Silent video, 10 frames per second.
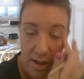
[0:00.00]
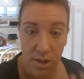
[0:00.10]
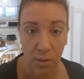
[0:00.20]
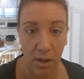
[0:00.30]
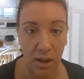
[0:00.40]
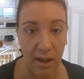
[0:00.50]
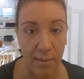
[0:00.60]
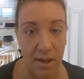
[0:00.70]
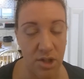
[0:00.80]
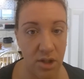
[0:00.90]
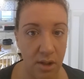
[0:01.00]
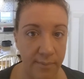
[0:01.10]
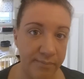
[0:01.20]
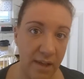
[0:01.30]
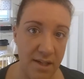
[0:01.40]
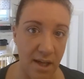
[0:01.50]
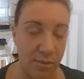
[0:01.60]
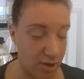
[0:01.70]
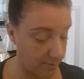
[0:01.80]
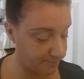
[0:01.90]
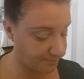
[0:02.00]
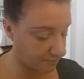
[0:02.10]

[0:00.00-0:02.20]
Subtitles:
into a glamish nighttime look.